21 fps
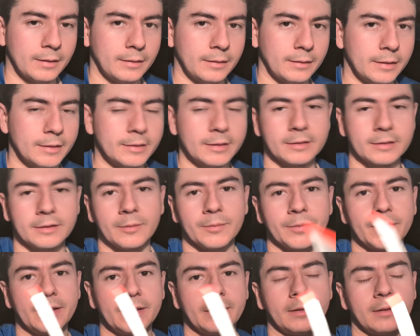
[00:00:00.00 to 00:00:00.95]
this is
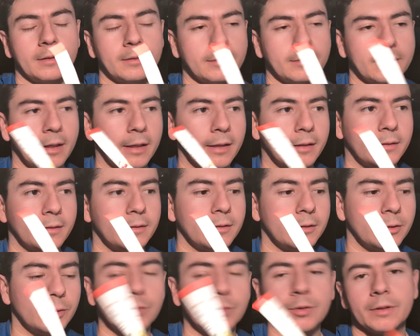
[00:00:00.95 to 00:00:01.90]
something that
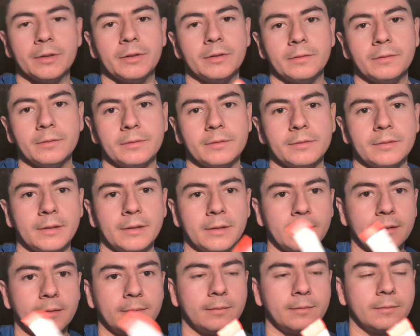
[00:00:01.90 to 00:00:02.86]
you could use, and
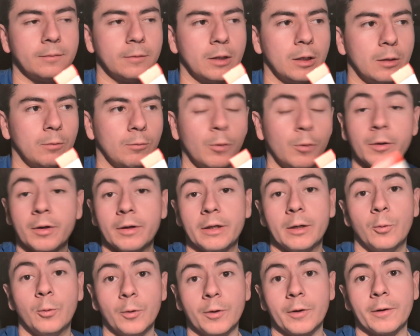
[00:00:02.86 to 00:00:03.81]
it
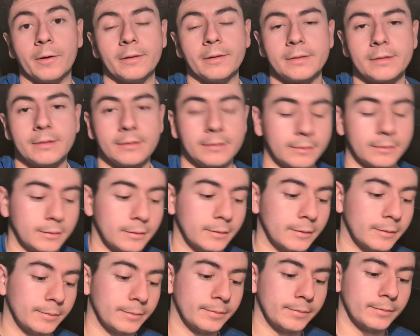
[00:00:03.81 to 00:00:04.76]
won't hurt.
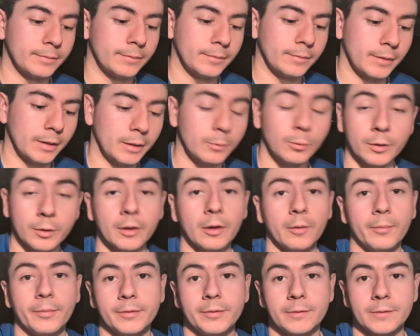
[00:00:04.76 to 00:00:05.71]
It will
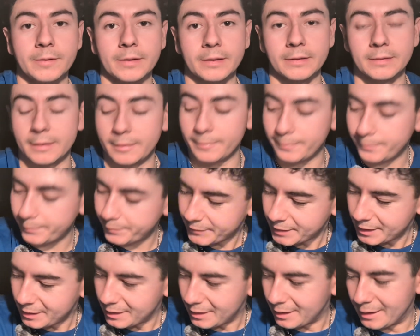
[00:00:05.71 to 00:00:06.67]
help to an
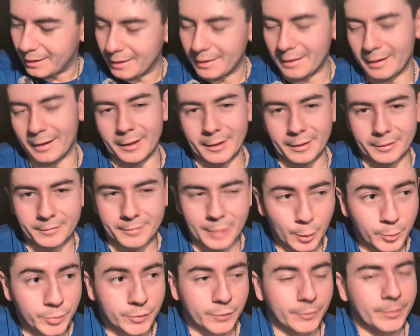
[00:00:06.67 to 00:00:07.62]
extent, and it
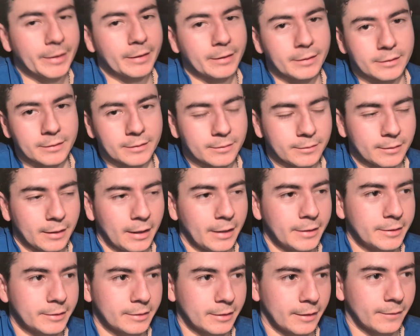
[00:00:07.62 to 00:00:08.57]
helps for me because I
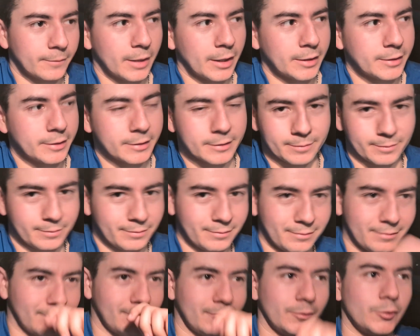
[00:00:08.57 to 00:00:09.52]
just
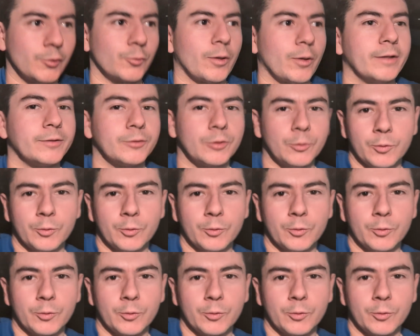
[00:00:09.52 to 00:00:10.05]
dry scoop